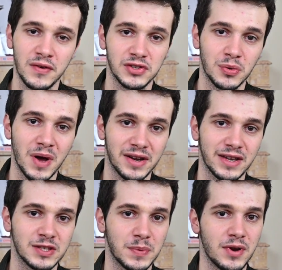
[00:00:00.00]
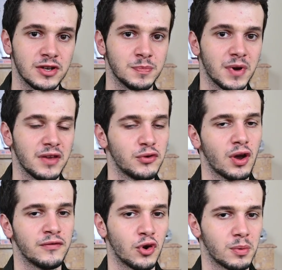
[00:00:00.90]
of a traumatic experience, but if you
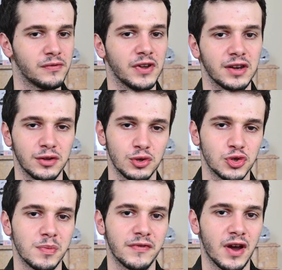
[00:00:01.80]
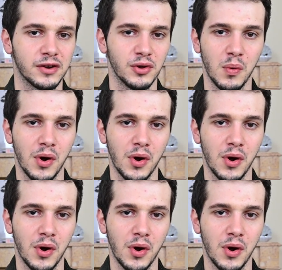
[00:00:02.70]
have normal feet, you should be fine, don't